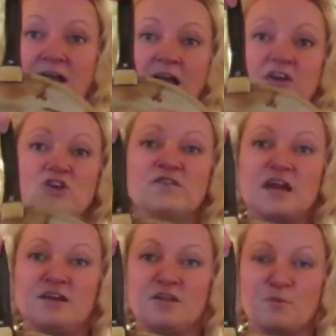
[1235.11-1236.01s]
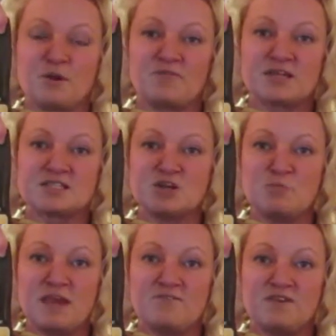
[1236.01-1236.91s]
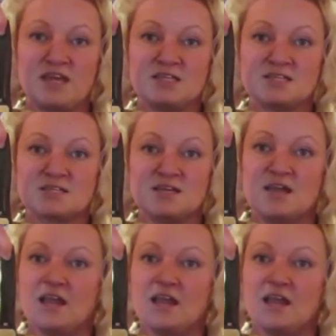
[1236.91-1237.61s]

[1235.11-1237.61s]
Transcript: and you've got another perfect snowman face.